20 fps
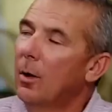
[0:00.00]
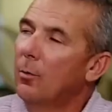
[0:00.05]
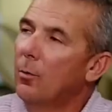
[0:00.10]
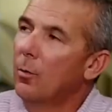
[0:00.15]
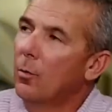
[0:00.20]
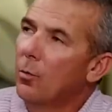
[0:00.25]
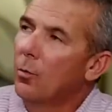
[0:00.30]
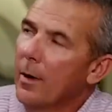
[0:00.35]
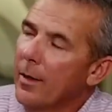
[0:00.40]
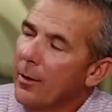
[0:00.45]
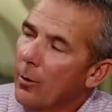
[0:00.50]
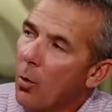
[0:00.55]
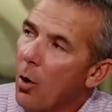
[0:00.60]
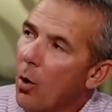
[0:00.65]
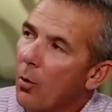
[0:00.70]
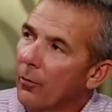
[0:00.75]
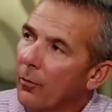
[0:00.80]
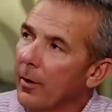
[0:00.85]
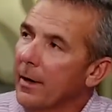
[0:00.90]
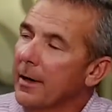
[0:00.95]
when the
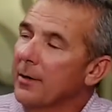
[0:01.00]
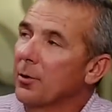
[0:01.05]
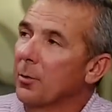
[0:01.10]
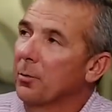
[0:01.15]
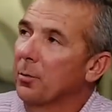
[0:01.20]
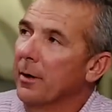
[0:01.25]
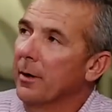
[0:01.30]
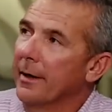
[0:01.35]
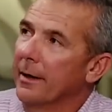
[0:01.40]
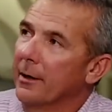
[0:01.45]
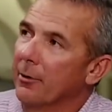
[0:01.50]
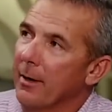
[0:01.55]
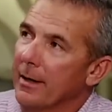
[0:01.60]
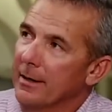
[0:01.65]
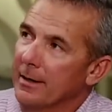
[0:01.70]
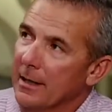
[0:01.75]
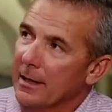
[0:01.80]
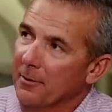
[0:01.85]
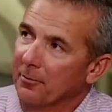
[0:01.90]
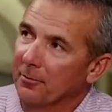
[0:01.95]
Wolverines are playing great
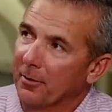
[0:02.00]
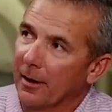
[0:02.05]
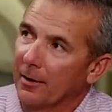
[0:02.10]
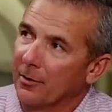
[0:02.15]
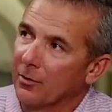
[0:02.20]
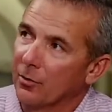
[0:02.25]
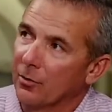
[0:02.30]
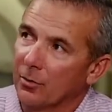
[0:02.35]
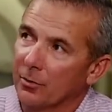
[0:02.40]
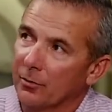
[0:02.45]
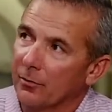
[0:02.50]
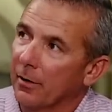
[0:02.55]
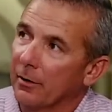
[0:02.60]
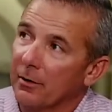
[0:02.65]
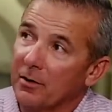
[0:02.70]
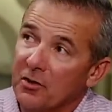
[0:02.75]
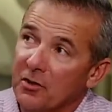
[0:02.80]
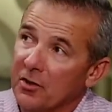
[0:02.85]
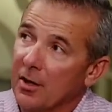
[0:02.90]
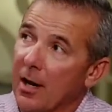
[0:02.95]
defense, they're very
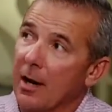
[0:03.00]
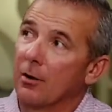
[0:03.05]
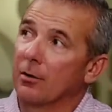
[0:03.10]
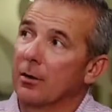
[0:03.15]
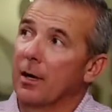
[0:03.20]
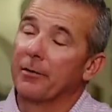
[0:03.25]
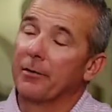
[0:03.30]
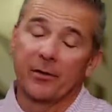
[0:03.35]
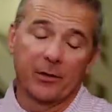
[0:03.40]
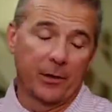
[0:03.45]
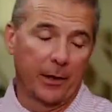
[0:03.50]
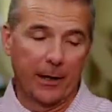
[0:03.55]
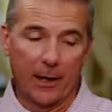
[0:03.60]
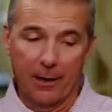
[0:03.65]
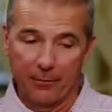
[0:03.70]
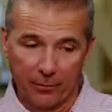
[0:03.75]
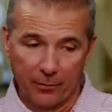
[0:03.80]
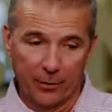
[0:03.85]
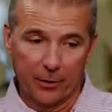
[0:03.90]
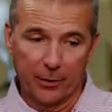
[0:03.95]
sound. Obviously, they got
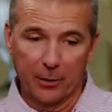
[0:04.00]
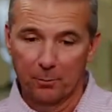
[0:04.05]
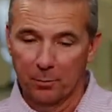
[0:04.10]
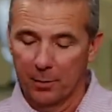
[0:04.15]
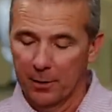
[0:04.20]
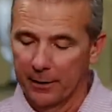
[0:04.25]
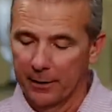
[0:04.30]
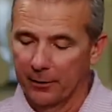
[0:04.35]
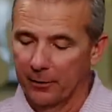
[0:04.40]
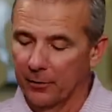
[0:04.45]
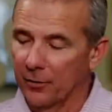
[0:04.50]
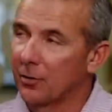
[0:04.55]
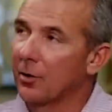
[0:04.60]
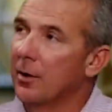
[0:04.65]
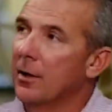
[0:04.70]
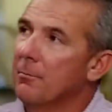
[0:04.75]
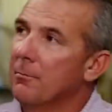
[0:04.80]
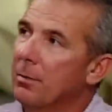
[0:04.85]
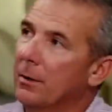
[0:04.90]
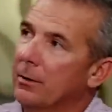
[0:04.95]
very good players,
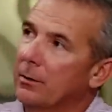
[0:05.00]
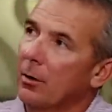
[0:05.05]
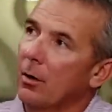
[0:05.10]
but they're